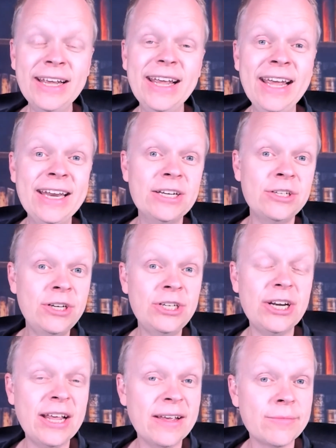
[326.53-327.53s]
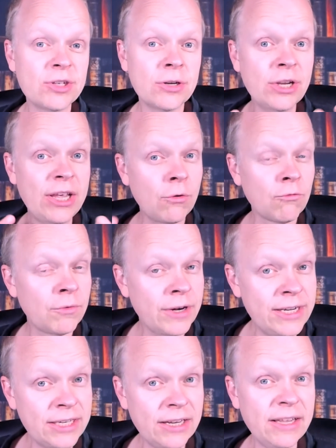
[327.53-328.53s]
In addition, Amazon
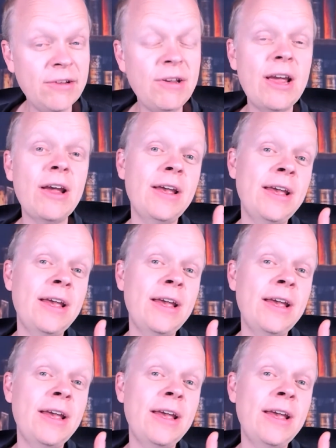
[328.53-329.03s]
recently